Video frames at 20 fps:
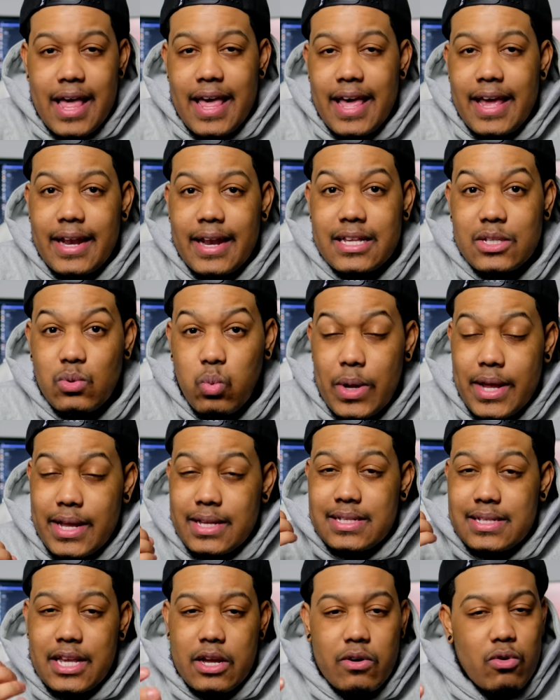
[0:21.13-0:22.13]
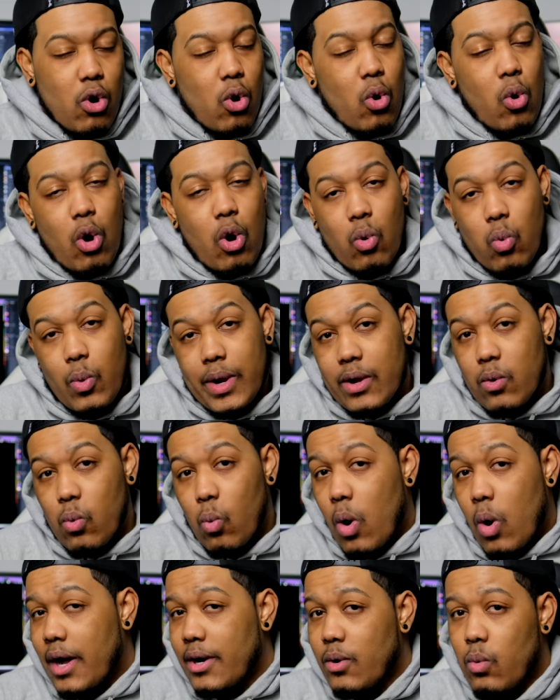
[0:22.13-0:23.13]
It is week zero or week
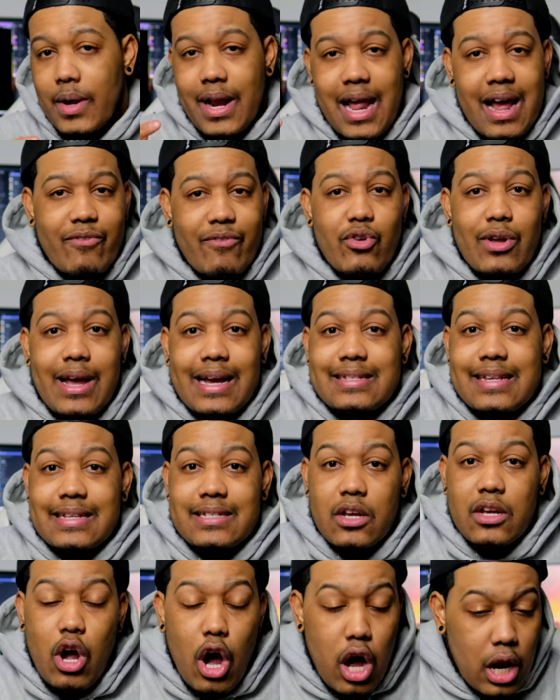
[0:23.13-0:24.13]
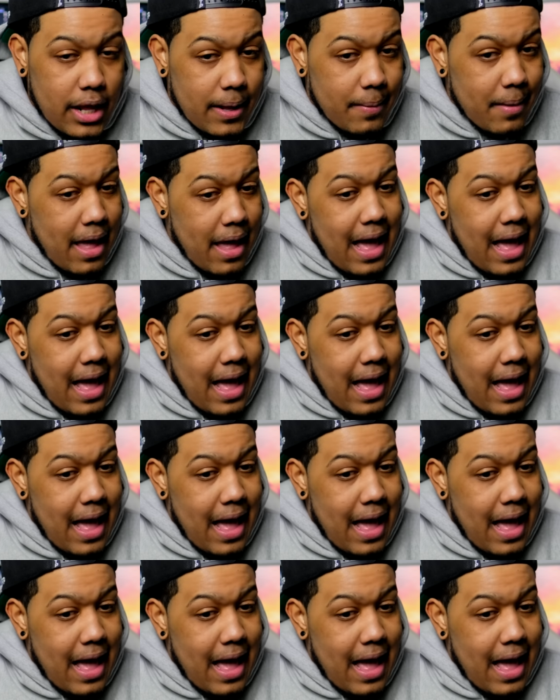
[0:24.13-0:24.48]
one, whatever you guys like to call it.